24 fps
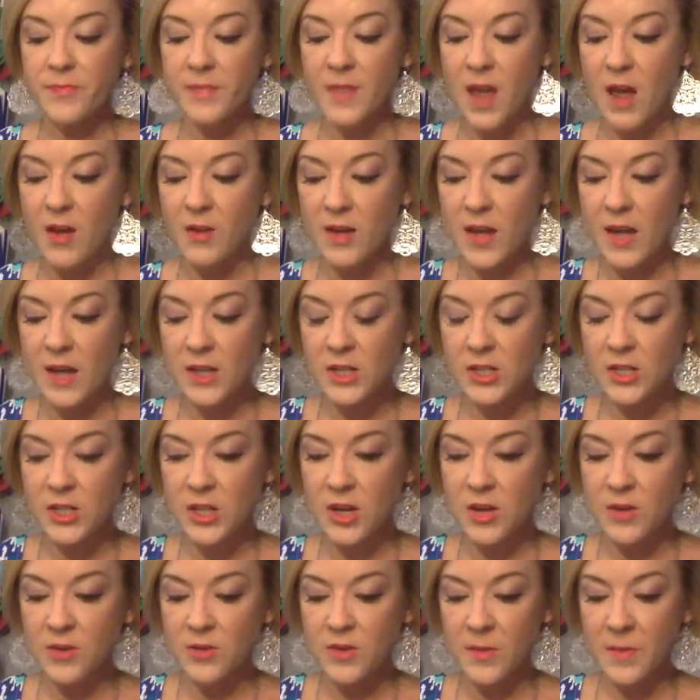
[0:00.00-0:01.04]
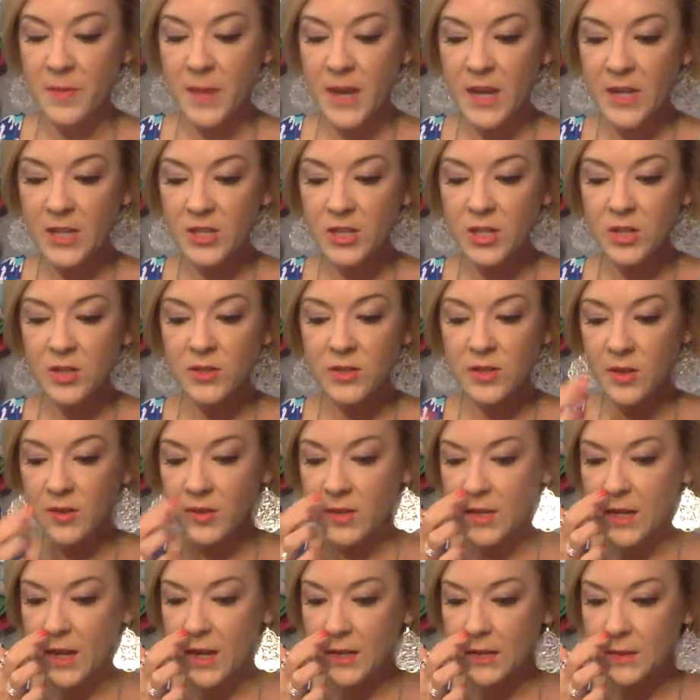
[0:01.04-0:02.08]
I'll kind of show you the pictures on
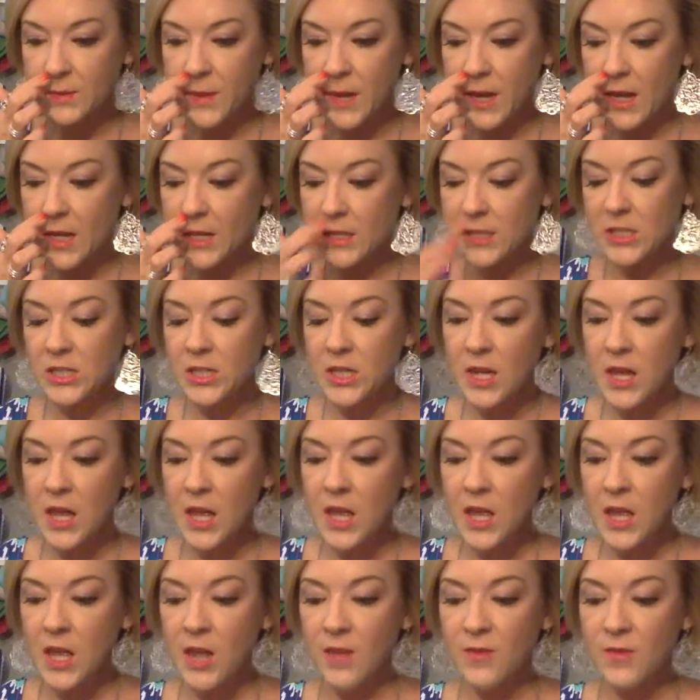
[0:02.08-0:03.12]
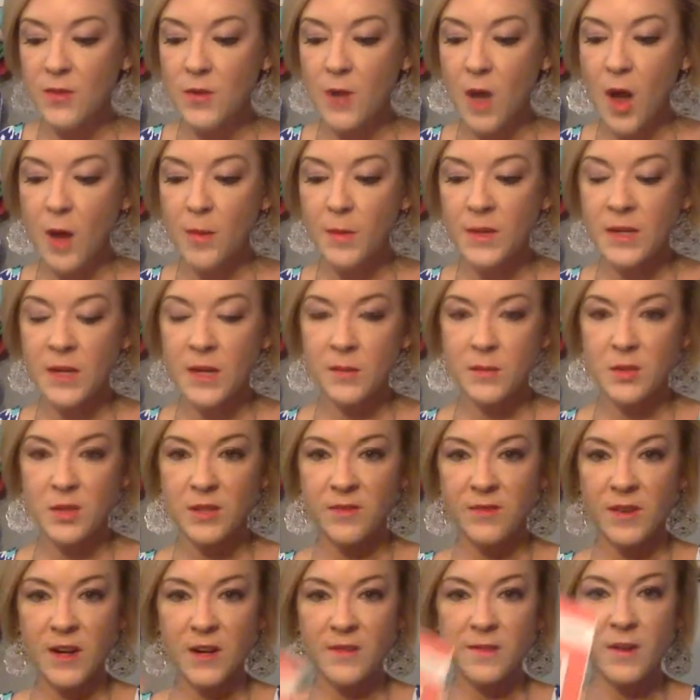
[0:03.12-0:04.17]
the next page. If you open it up to
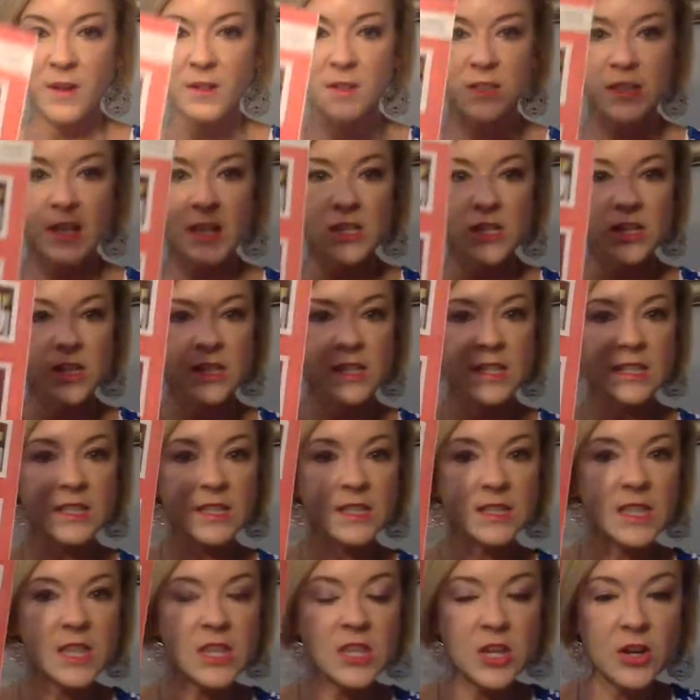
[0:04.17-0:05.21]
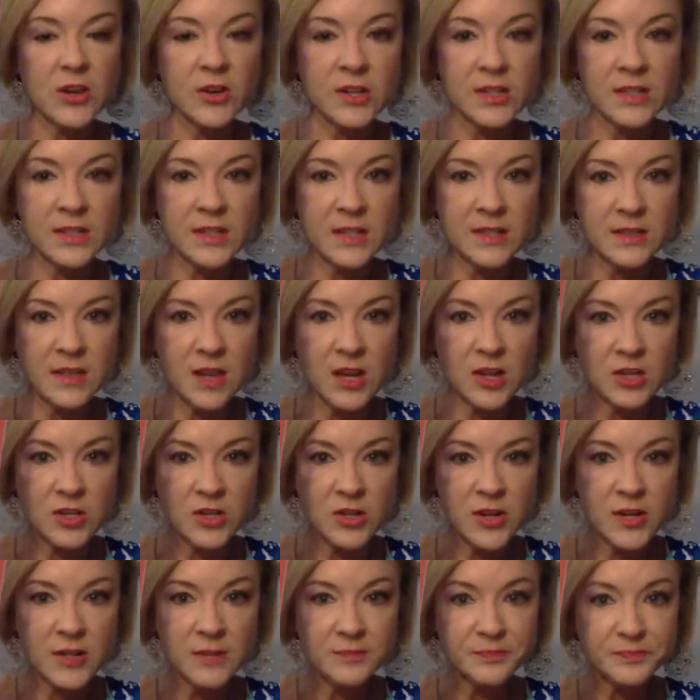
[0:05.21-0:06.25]
the very first section, this is the
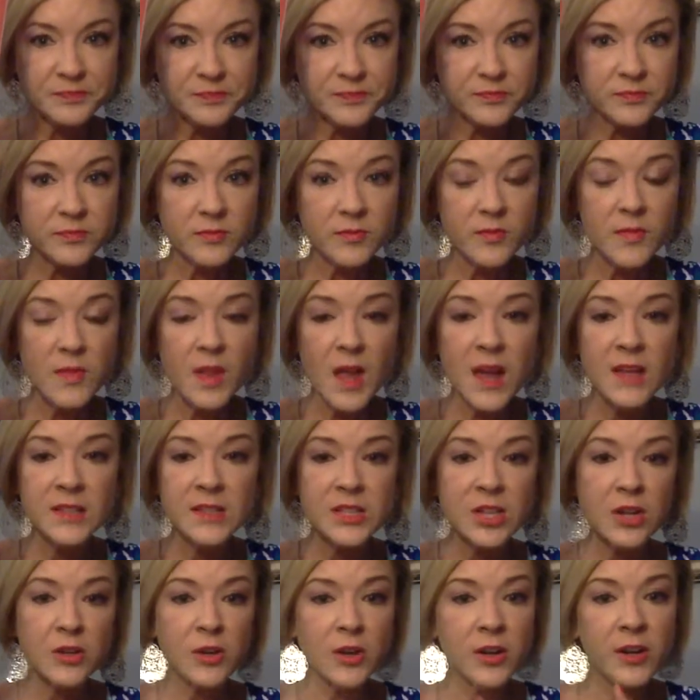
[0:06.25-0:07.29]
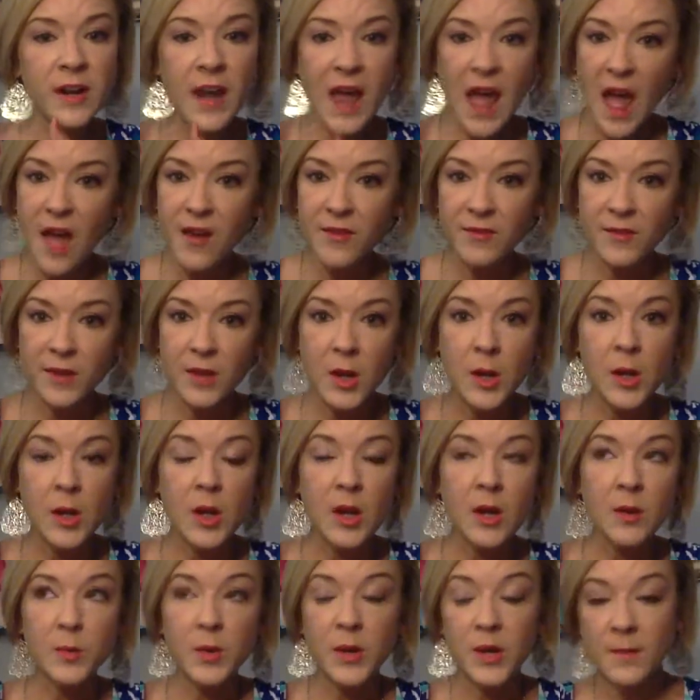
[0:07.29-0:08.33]
$3,600. And so you're going to have
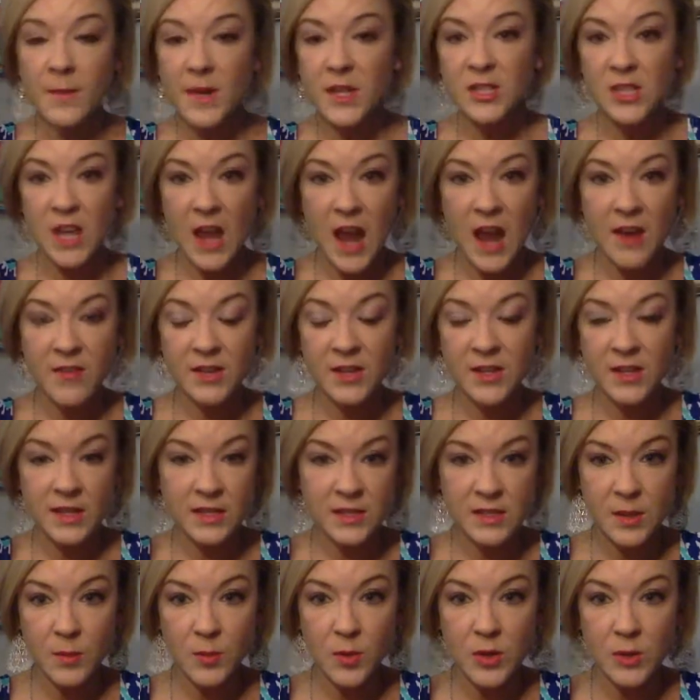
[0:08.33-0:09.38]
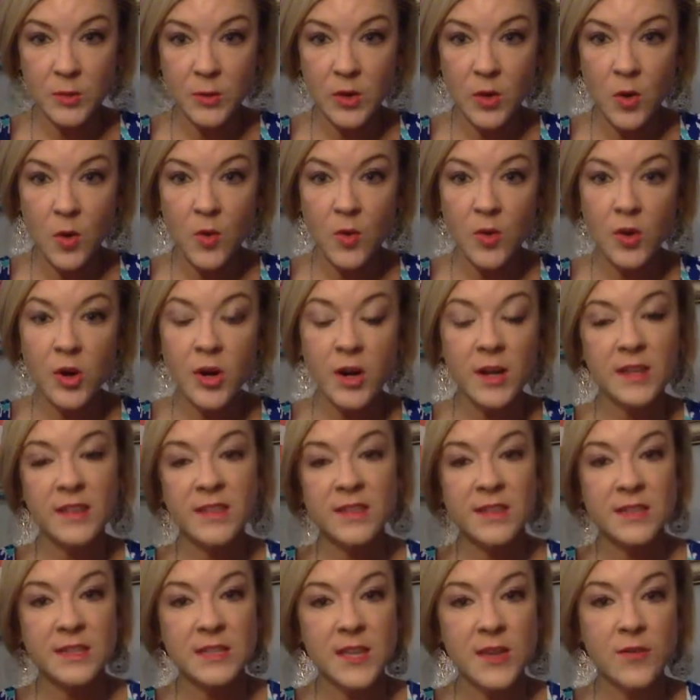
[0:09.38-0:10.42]
pretty much everything someone would order, and at
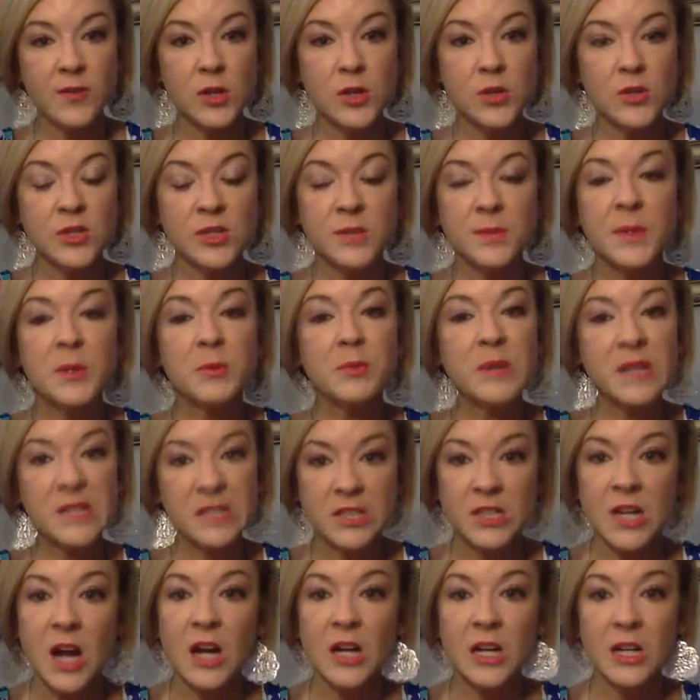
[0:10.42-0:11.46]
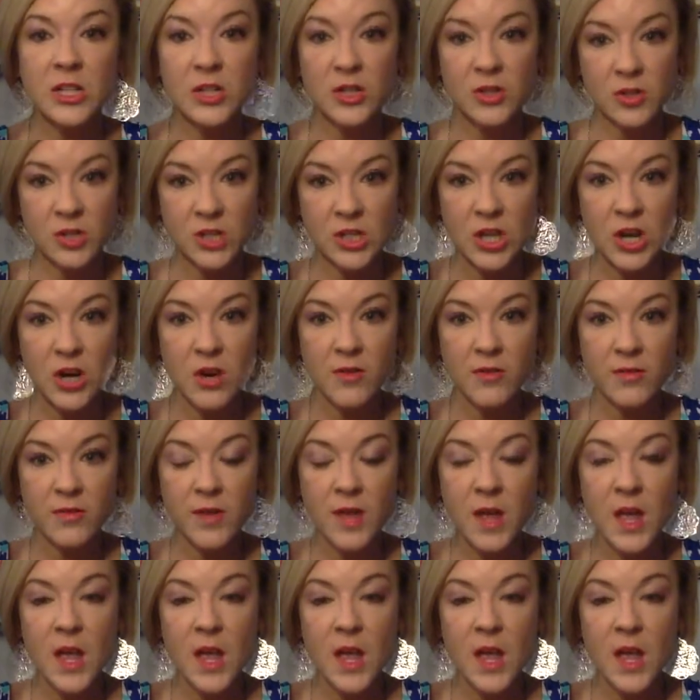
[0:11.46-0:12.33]
this level, you just be restocking your shelf.